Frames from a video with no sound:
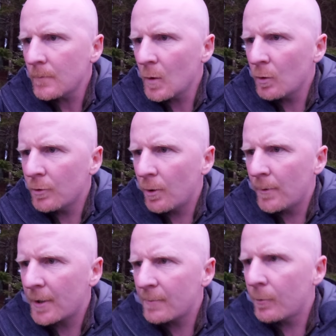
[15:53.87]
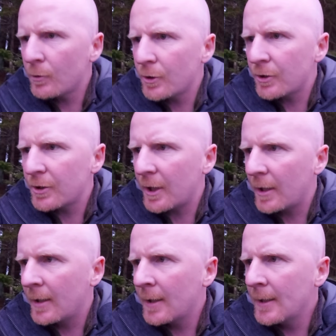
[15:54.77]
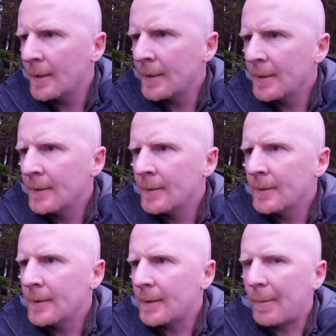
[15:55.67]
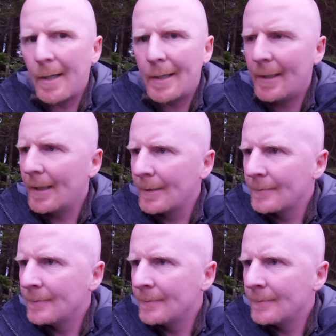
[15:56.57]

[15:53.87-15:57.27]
I'm going to drop the exposure just a bar here.